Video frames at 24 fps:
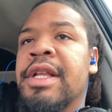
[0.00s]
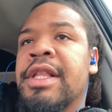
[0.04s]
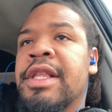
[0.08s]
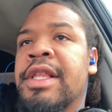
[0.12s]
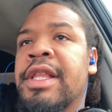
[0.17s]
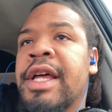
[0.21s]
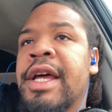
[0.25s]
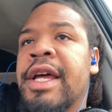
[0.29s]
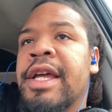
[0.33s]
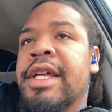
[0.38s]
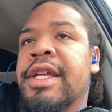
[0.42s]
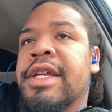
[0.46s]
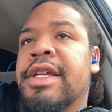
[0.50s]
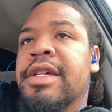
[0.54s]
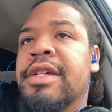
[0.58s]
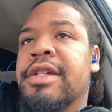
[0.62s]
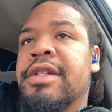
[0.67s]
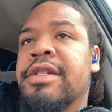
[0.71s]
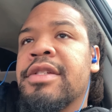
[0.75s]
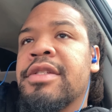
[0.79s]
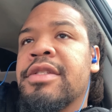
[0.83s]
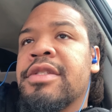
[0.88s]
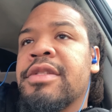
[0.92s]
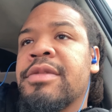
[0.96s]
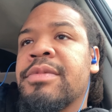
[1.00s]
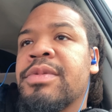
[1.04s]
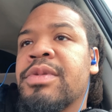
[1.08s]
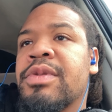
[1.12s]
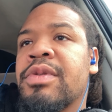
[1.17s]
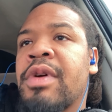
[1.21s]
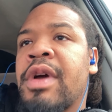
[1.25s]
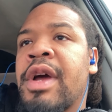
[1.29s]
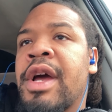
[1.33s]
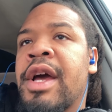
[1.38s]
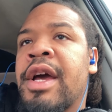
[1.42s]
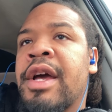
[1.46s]
Like,
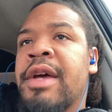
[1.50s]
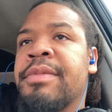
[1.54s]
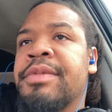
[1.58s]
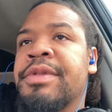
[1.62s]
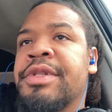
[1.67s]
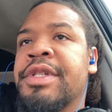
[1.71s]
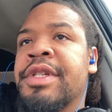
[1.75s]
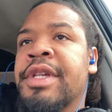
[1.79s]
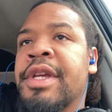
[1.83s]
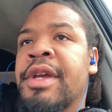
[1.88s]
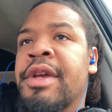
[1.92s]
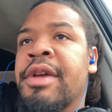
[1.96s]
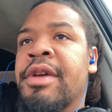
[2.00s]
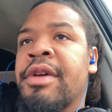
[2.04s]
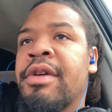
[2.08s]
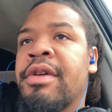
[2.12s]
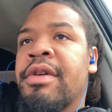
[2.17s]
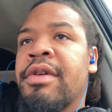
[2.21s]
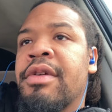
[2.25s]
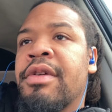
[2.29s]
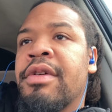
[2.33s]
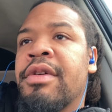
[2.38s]
subscribe, share,